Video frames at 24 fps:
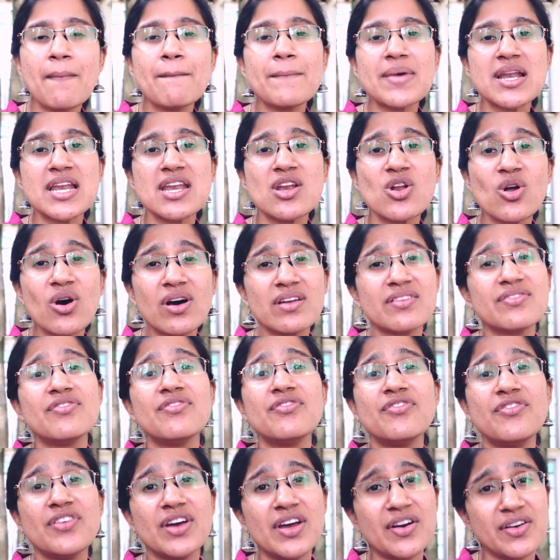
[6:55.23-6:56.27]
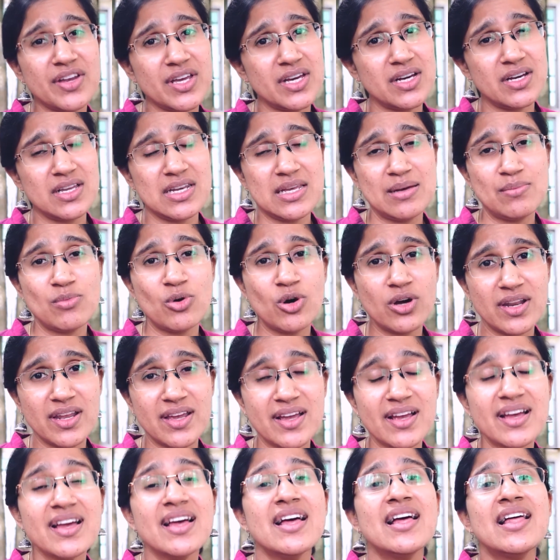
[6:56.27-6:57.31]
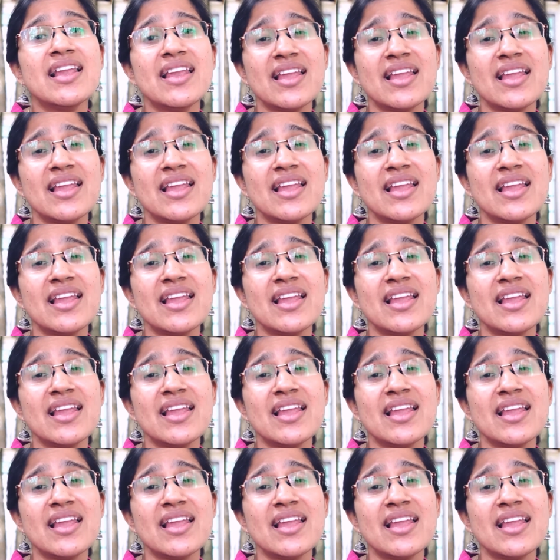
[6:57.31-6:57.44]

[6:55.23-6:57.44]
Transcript: but not very early morning.